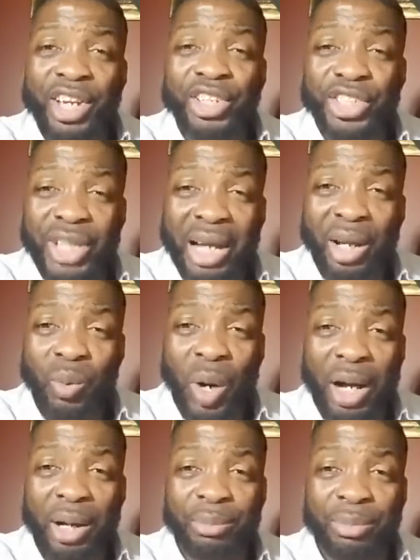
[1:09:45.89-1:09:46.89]

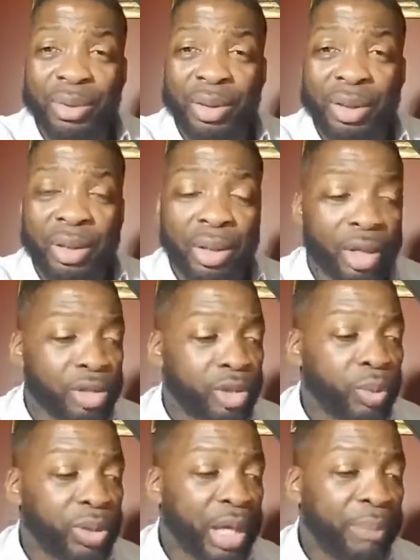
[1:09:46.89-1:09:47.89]
Shalom. So
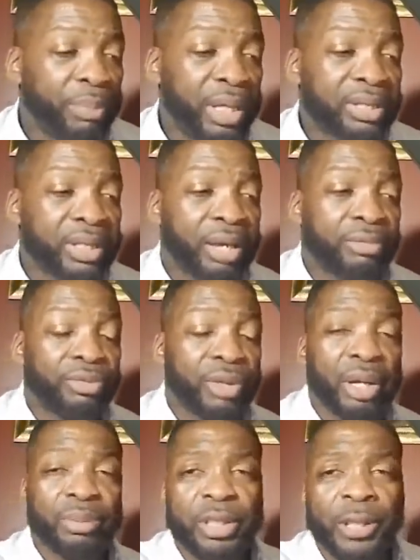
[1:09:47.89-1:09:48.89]
with that being said,
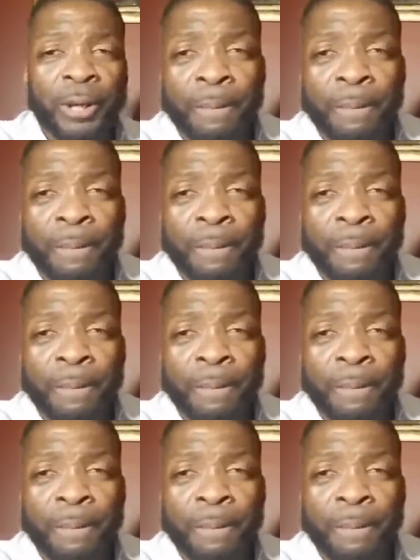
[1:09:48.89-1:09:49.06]
family,